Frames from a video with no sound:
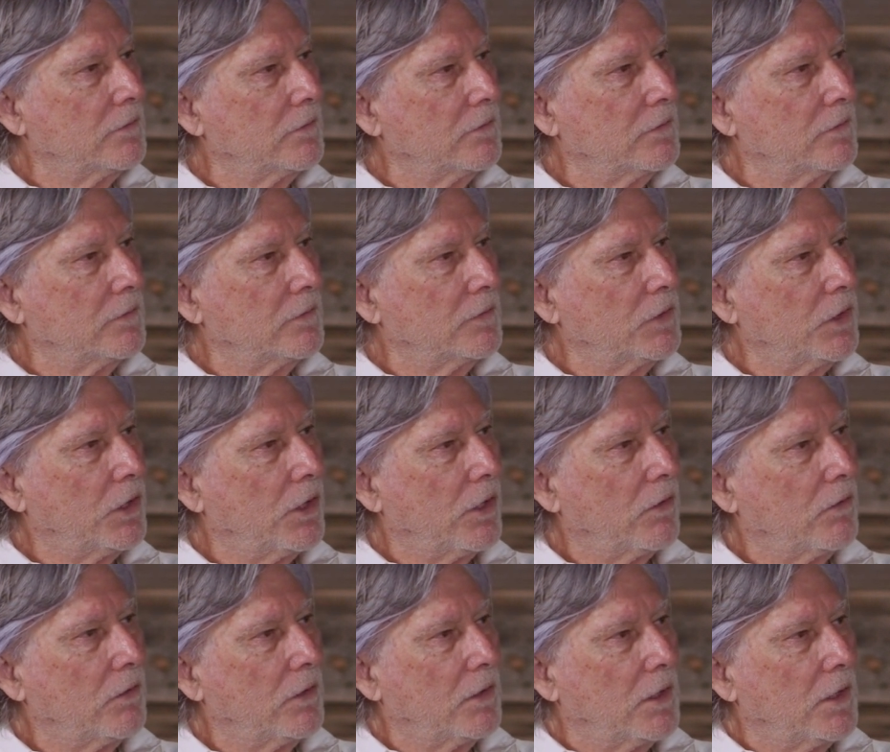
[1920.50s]
and
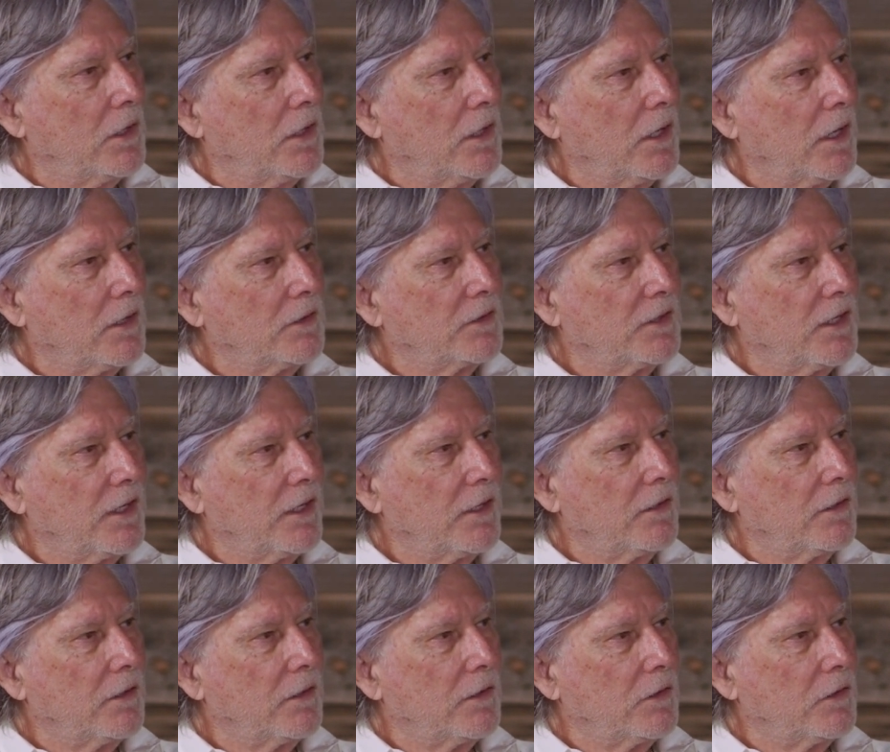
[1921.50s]
I
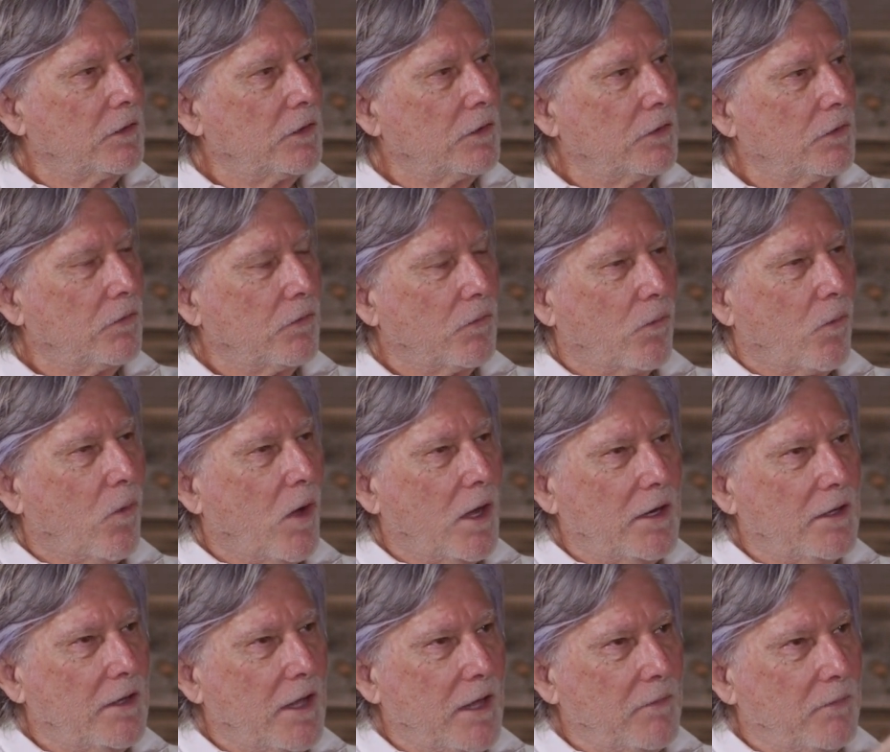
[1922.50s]
said, why
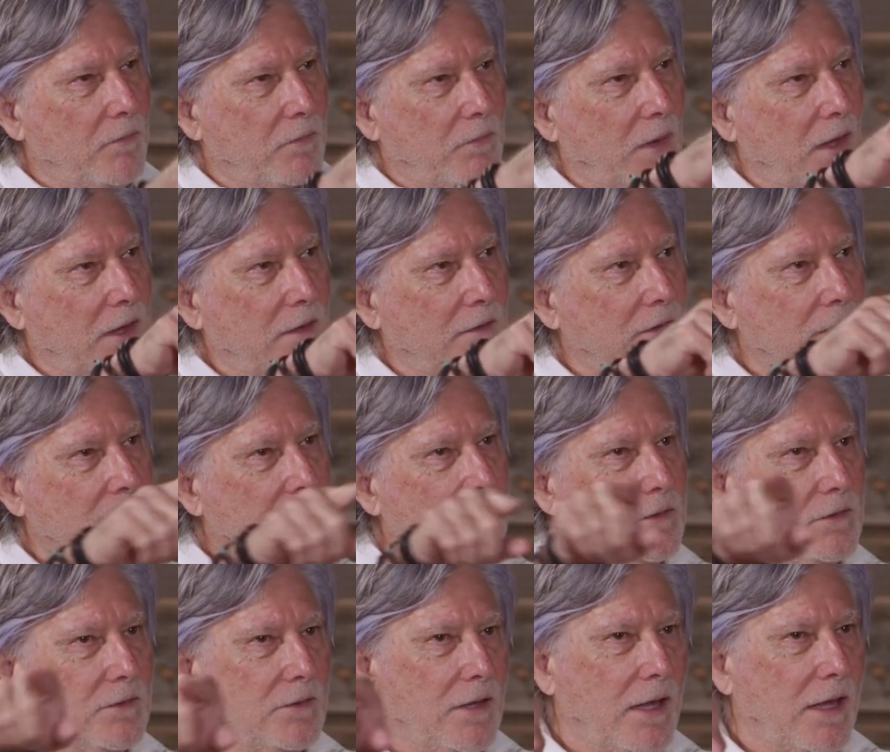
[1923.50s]
did they paint
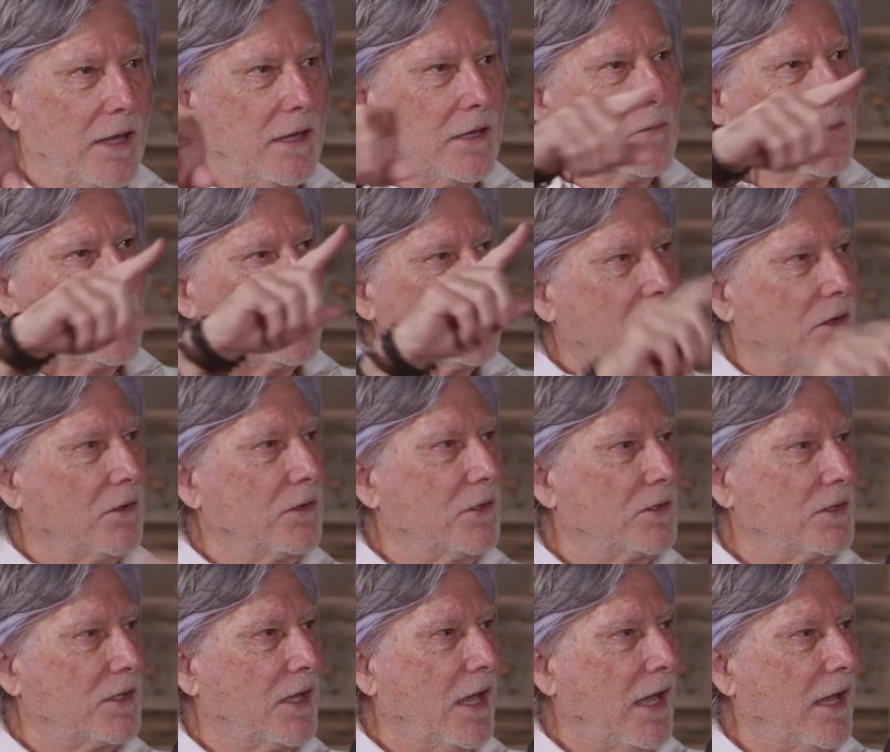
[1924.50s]
these animals on
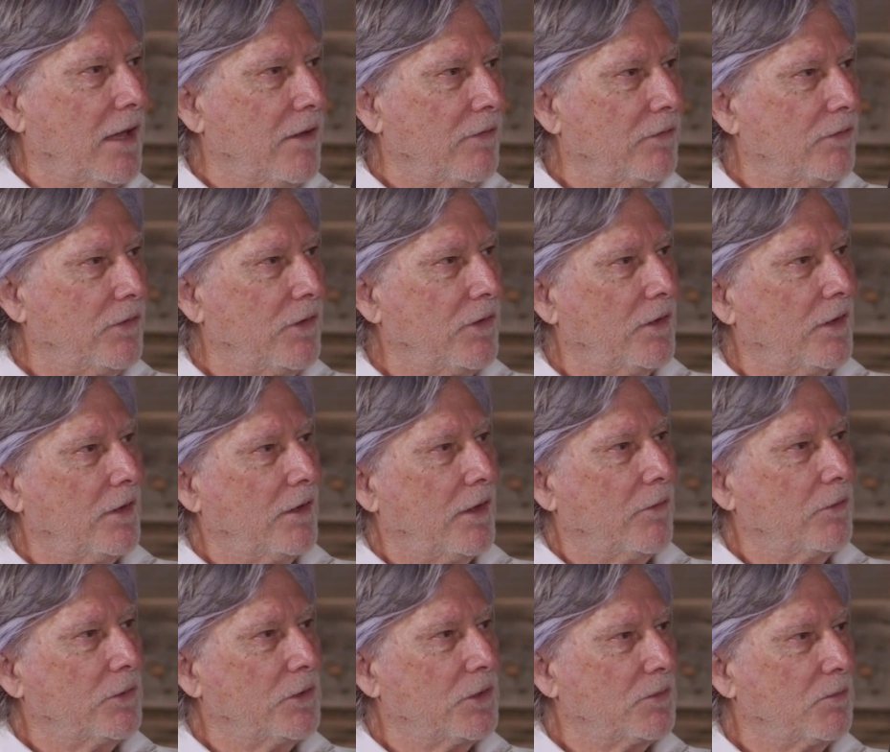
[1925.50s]
this cave? You think
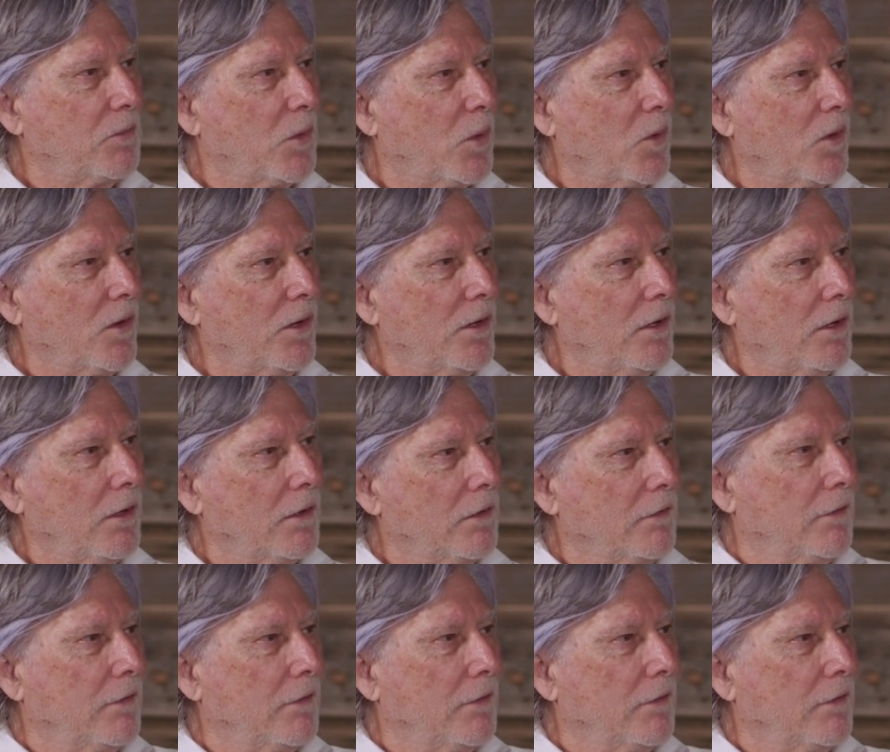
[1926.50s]
they were just bored?